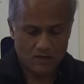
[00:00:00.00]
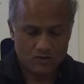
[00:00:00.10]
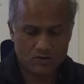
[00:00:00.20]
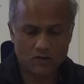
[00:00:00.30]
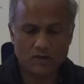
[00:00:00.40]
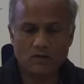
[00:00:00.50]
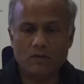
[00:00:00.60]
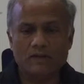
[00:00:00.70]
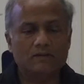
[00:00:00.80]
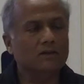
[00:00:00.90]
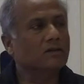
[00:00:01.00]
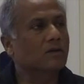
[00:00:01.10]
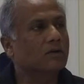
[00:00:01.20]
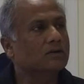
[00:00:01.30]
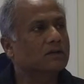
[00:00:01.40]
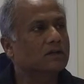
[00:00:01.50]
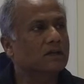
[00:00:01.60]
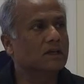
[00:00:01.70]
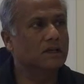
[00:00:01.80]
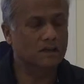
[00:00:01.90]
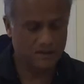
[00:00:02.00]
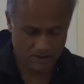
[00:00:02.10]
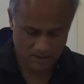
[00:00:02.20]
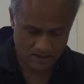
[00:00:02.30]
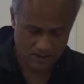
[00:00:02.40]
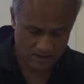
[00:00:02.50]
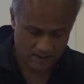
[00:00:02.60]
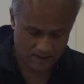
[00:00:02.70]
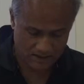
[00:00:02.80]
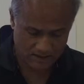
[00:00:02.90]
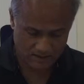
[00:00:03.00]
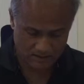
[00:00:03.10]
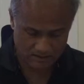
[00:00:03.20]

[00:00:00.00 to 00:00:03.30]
So the question goes in, he says,